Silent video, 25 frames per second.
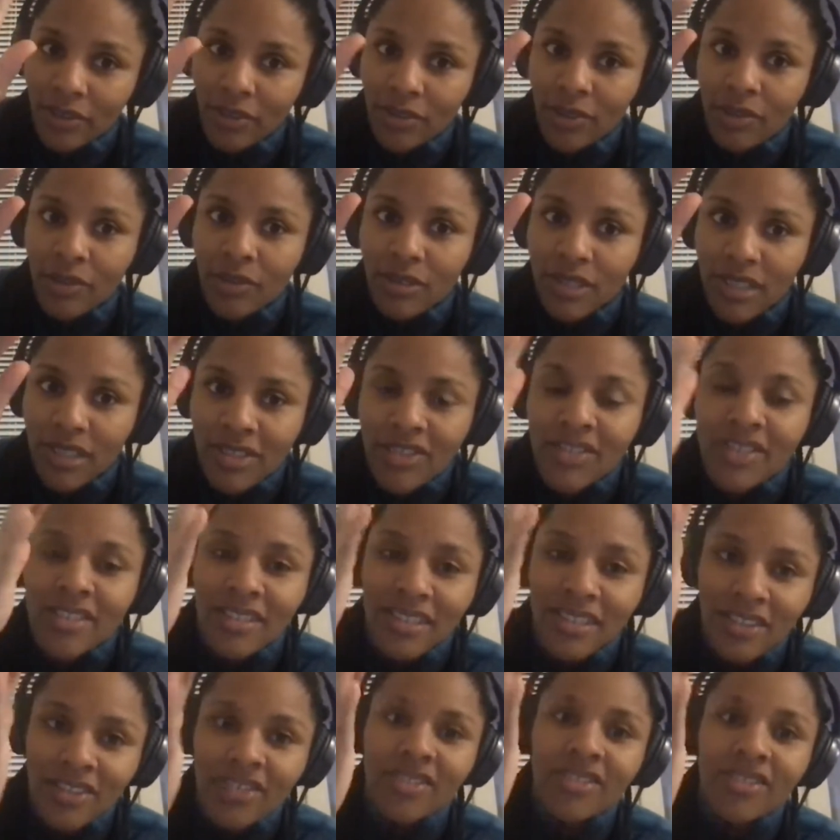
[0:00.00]
You know, there's
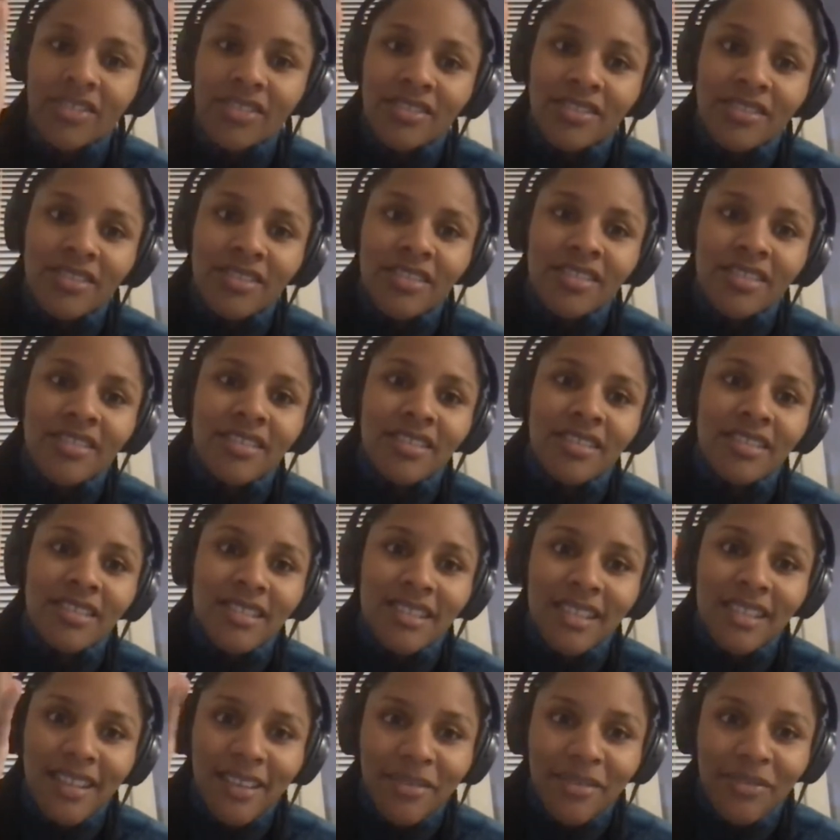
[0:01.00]
the
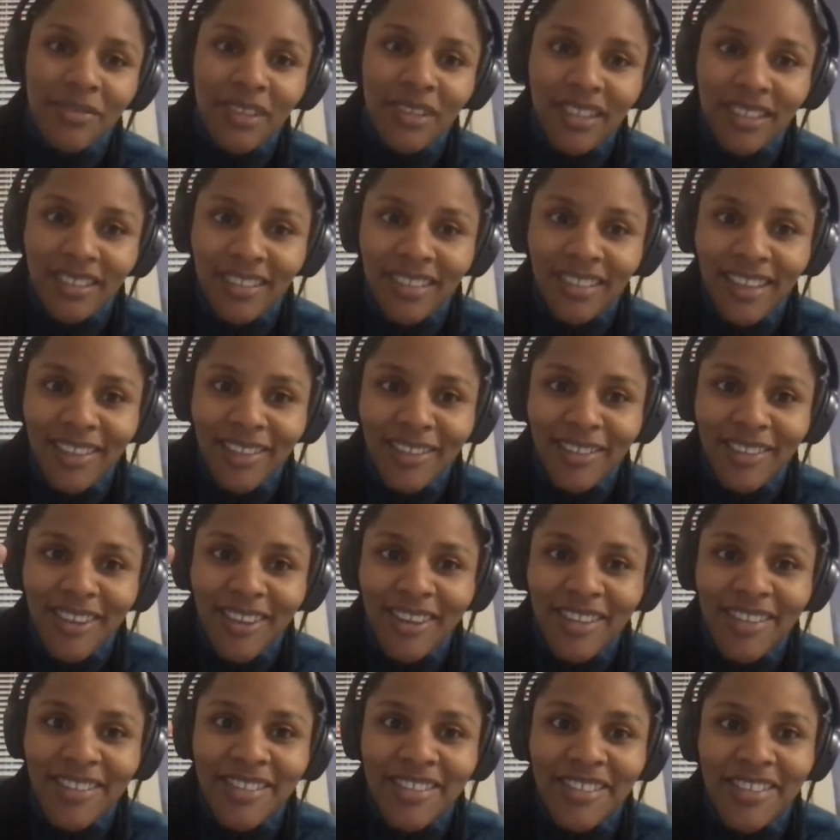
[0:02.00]
cinephile. I don't know
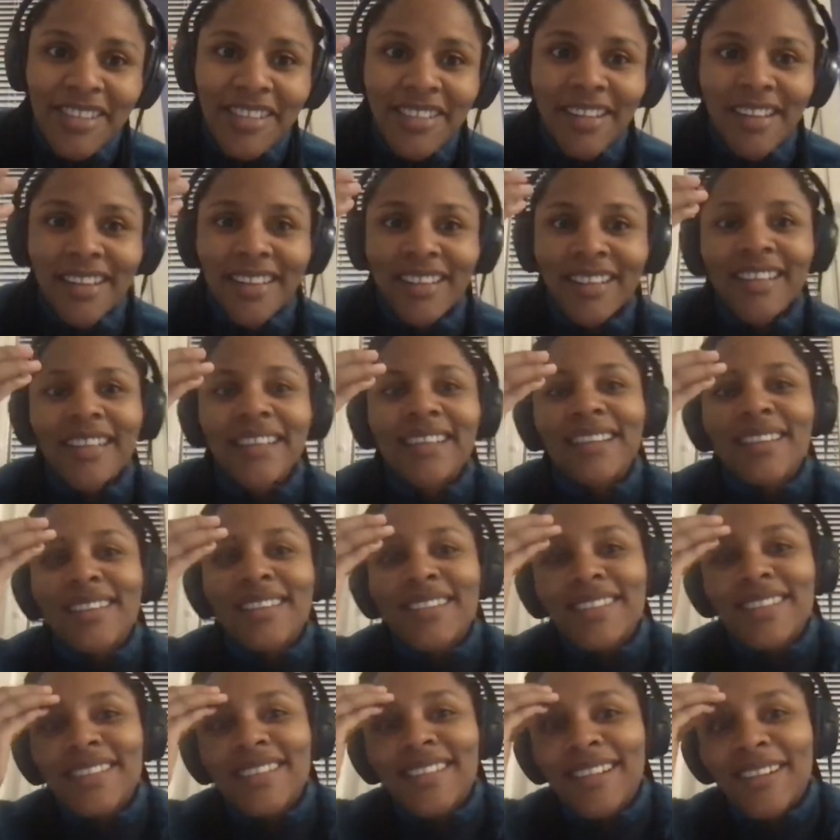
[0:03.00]
how to say that in
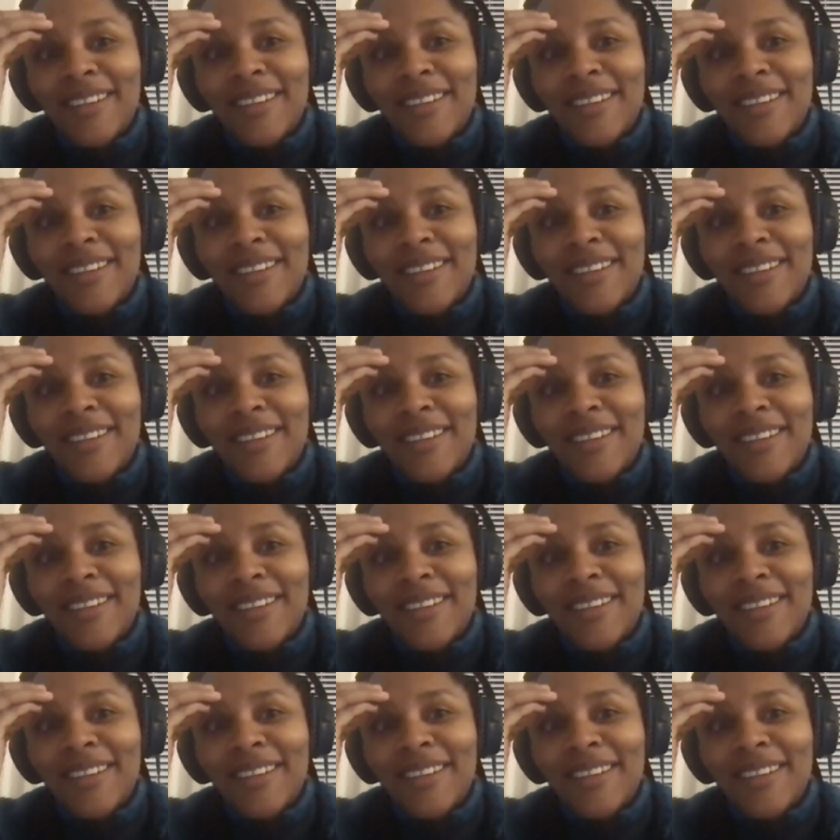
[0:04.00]
English.